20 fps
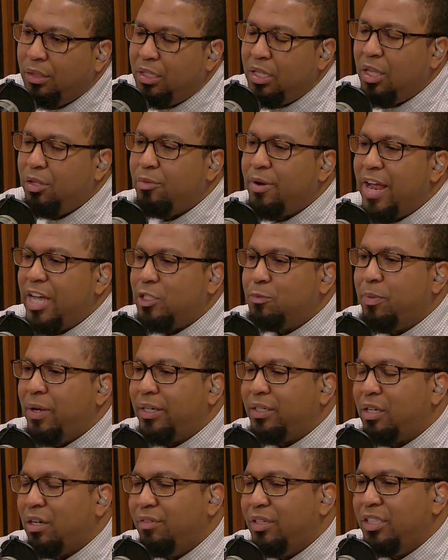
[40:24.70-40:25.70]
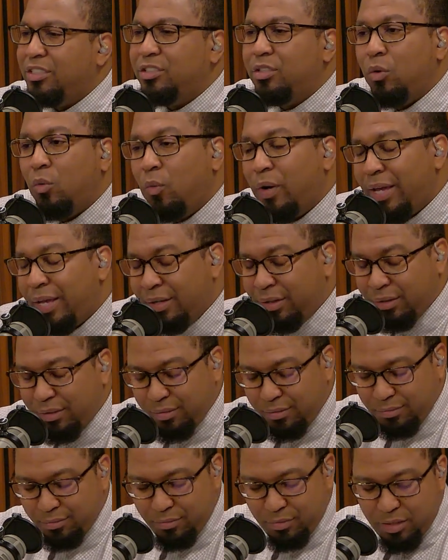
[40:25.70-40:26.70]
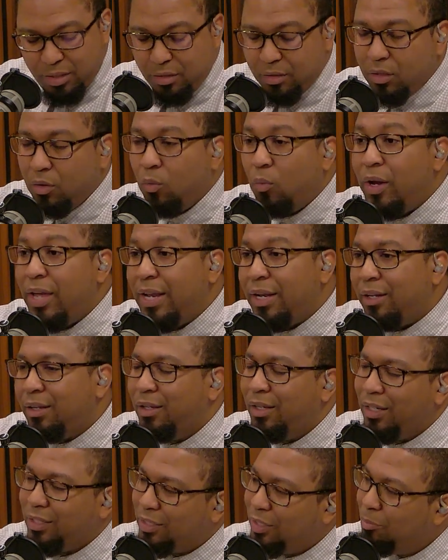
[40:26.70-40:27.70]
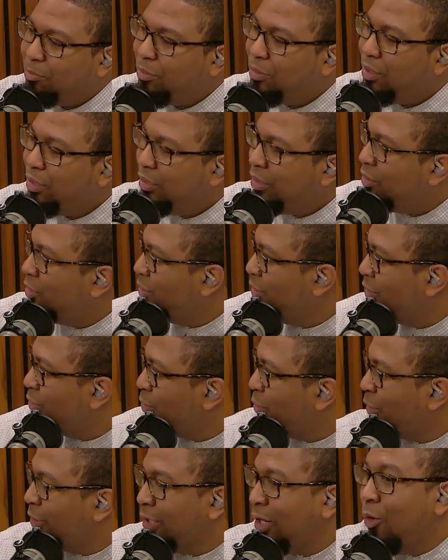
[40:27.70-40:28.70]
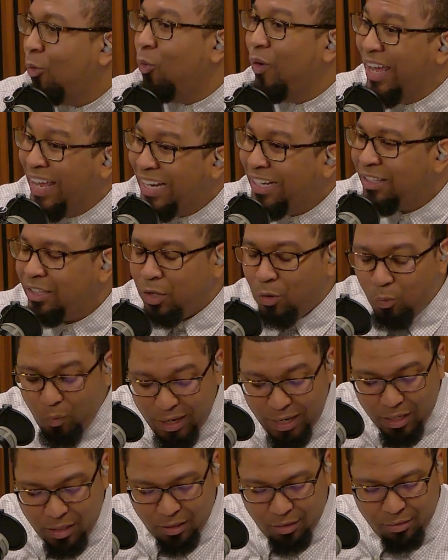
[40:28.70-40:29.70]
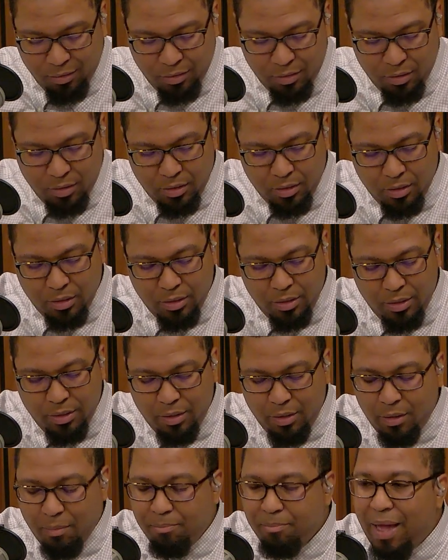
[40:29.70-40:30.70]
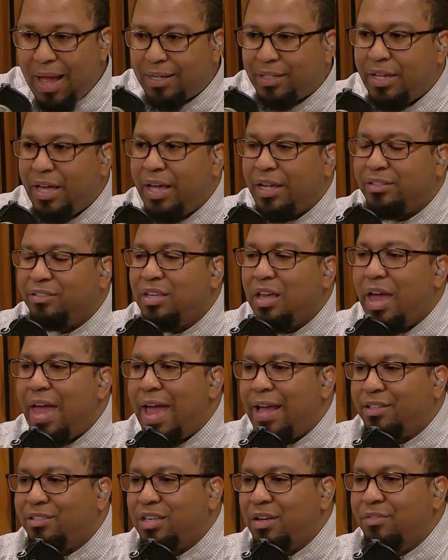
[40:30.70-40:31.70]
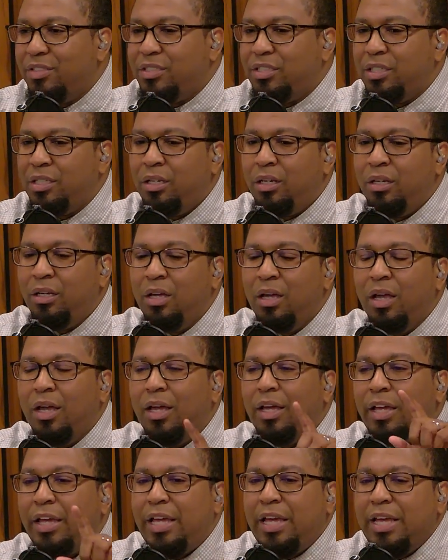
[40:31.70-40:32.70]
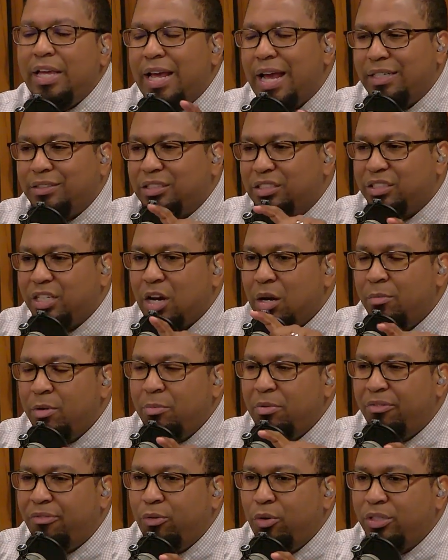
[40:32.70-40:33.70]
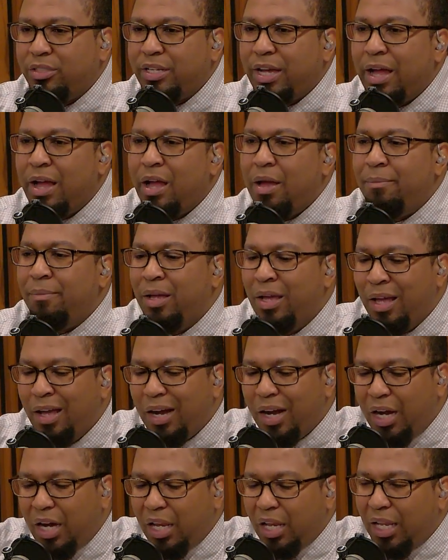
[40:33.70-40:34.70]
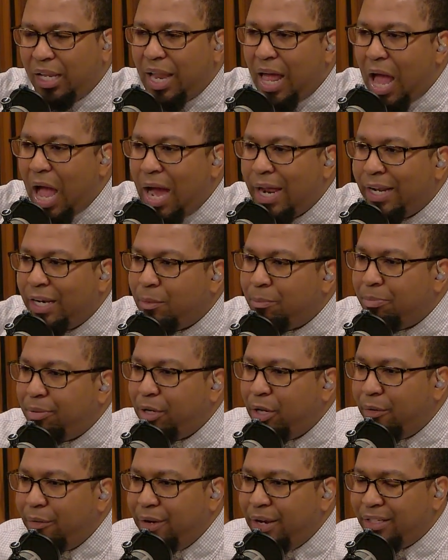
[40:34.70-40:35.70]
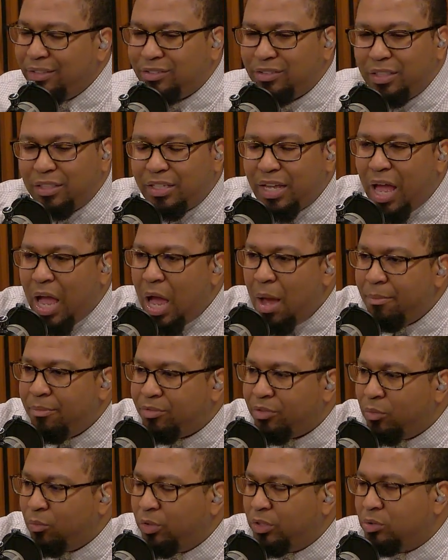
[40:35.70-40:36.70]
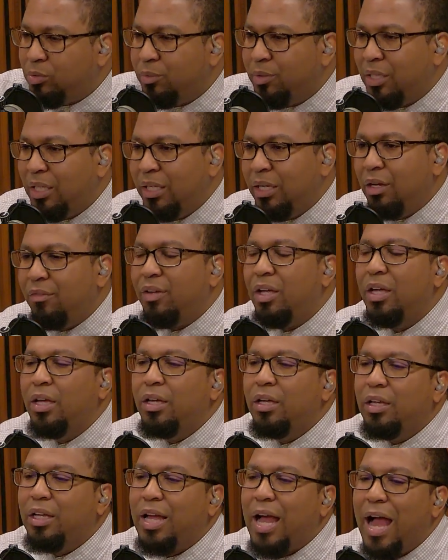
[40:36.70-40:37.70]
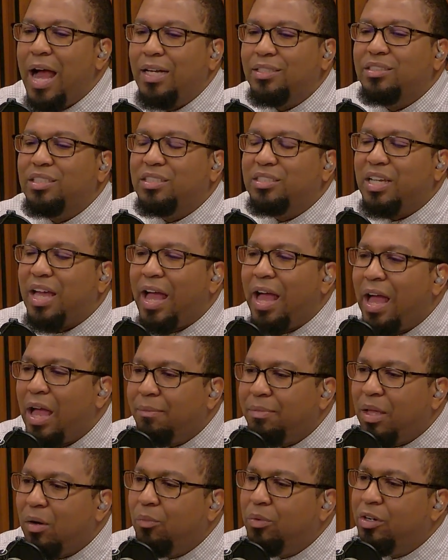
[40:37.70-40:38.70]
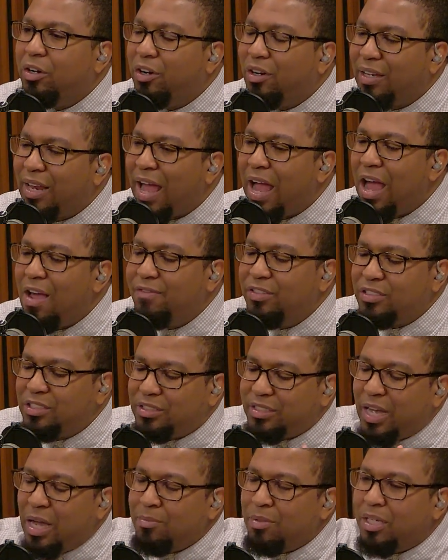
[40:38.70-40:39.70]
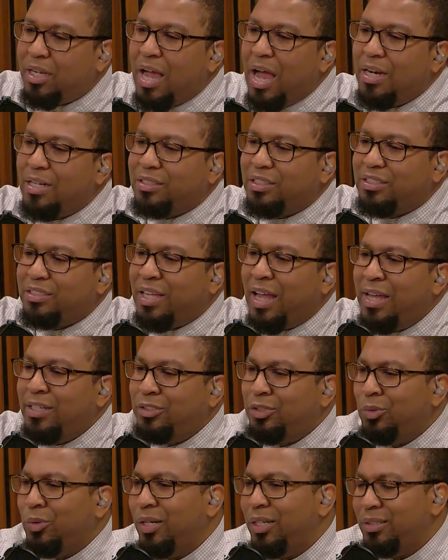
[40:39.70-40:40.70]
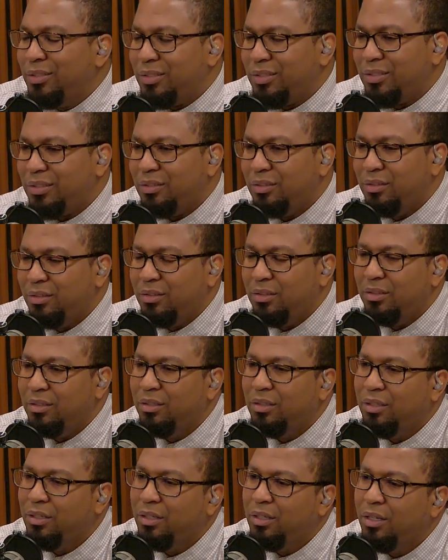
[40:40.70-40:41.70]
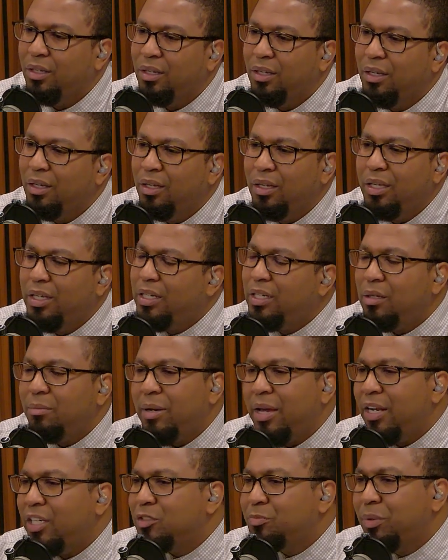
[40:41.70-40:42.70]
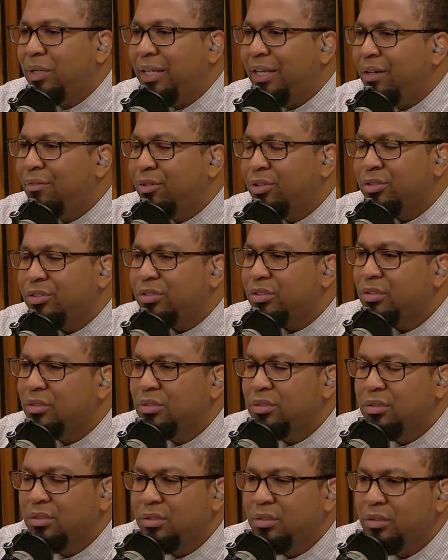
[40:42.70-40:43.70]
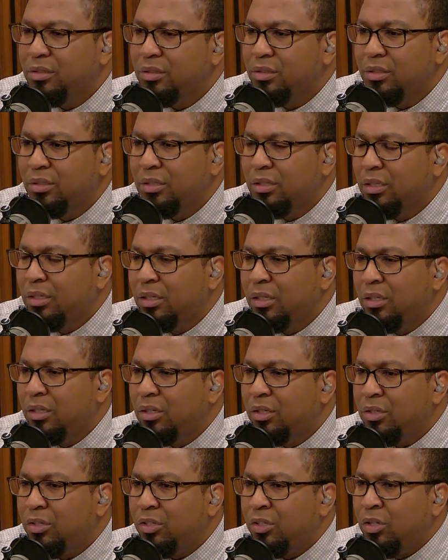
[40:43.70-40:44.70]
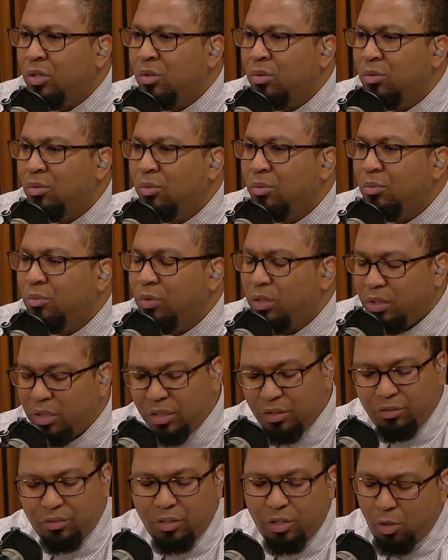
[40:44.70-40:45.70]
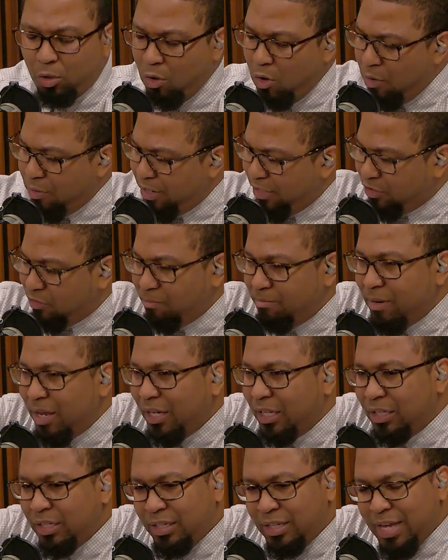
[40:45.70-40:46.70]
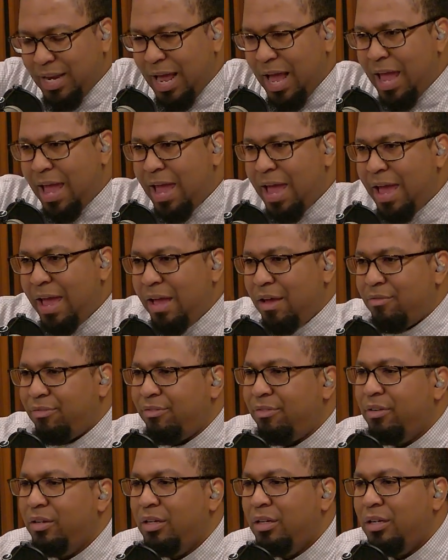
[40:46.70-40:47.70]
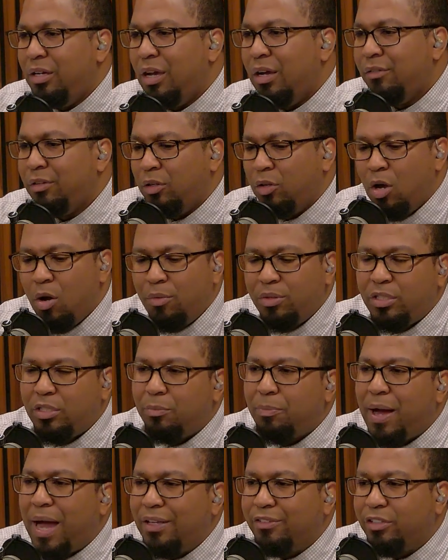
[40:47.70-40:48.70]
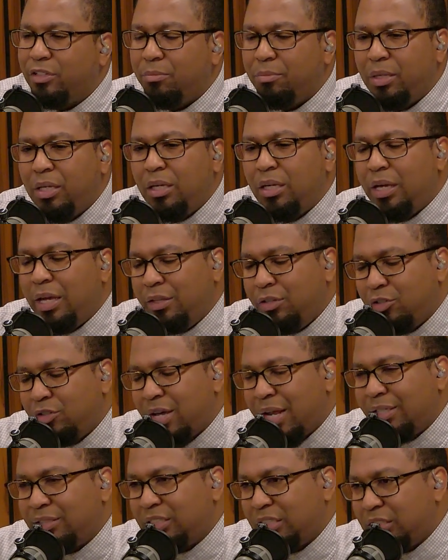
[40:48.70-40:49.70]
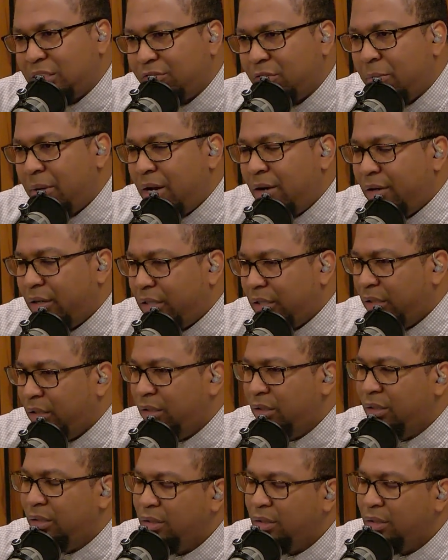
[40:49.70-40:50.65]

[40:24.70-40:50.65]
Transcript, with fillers: The other aspect of it is the wind. The wind. I keep putting the D on this word. A wind. The wind. Back to Acts 17. He has determined before time allotted periods, the times in which we would live. Guys, the time that we are alive is the time that God has assigned to us. He could have made us believers. You know, with this glorious melanin that I have, if the Lord would have deposited me in the United States of America